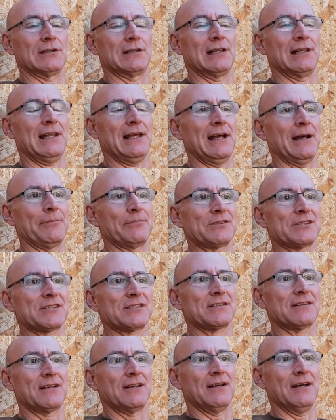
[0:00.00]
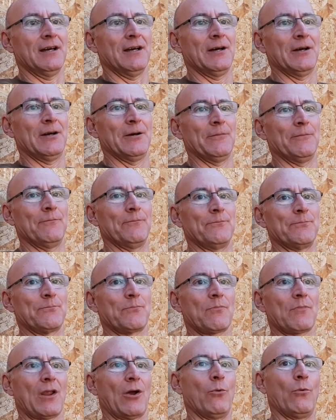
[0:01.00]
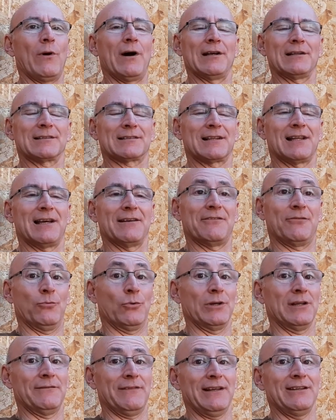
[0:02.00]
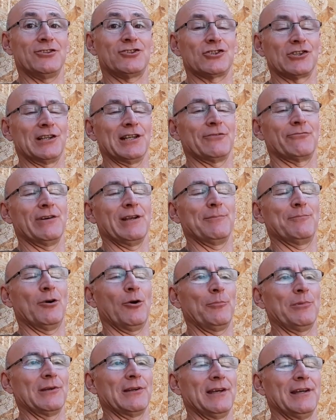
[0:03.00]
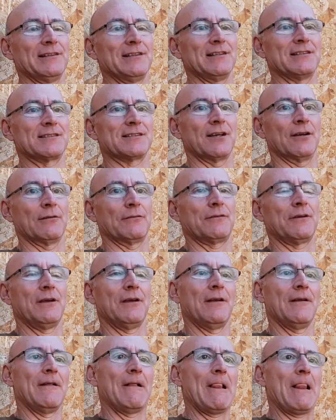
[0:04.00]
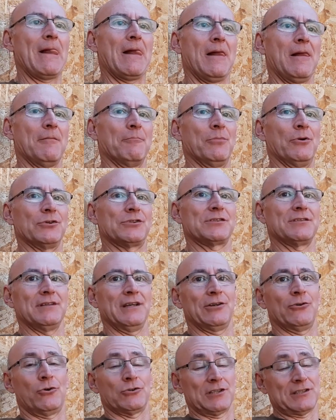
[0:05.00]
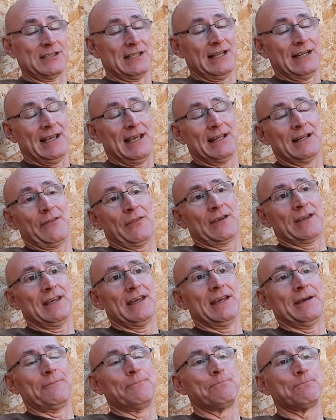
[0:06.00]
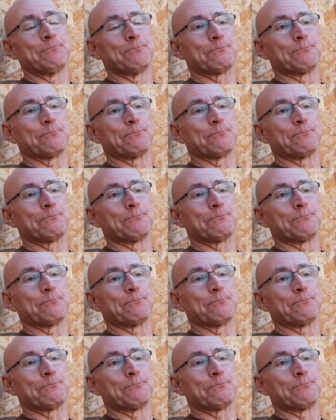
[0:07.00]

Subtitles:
collapse, wildlife would eventually repopulate itself. But in order to get ahead of the game,